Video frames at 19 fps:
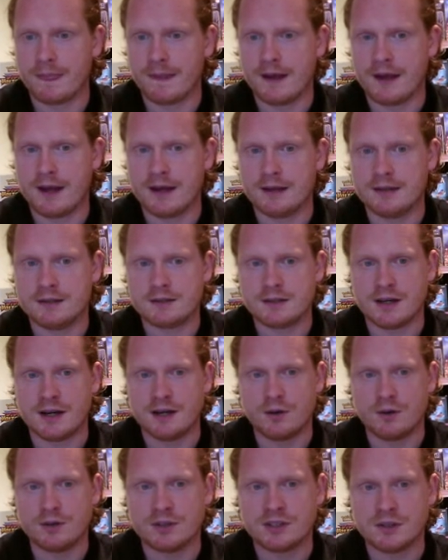And
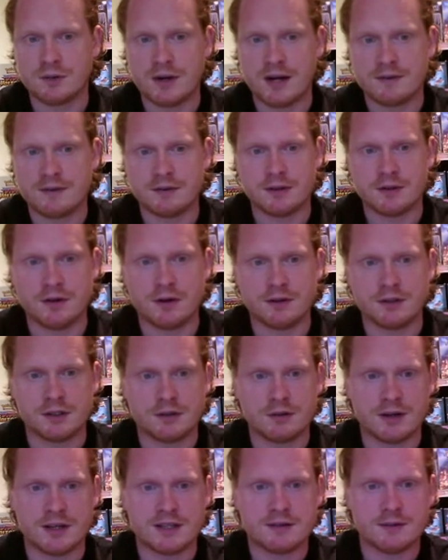I also haven't got the
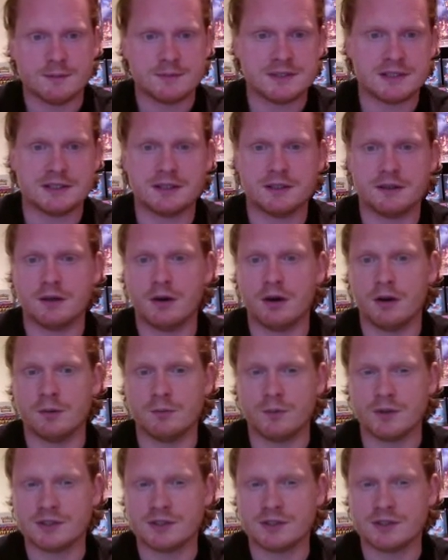Greater Obsidian Golem,